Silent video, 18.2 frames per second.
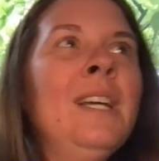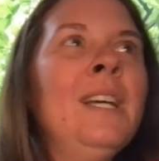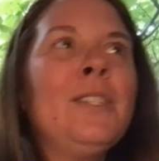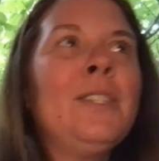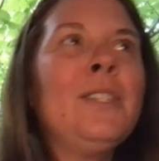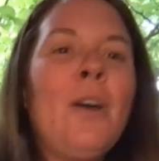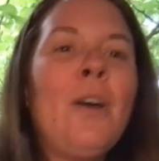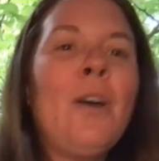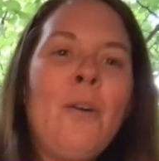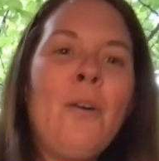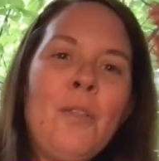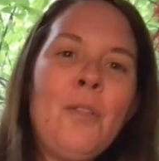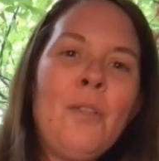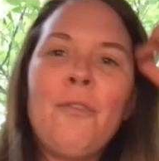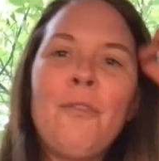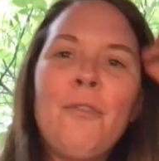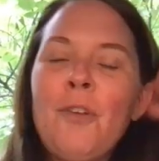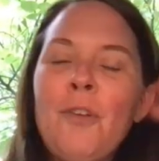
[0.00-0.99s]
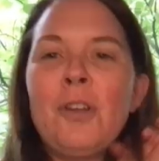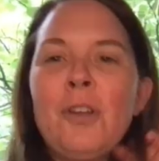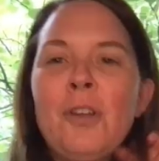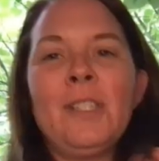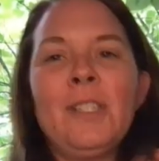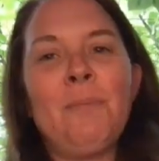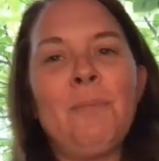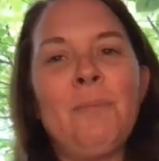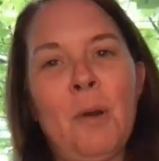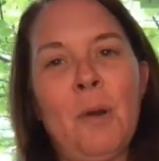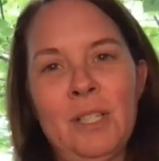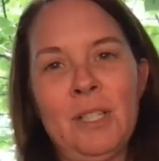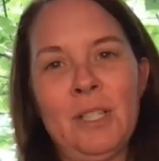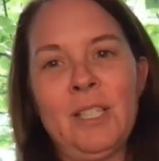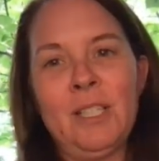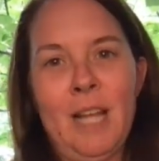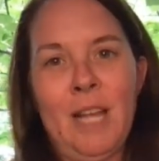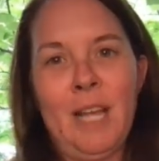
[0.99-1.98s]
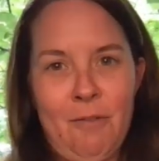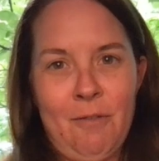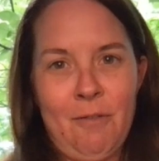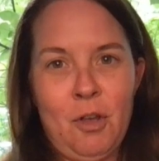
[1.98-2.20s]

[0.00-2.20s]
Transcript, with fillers: So the first person to kind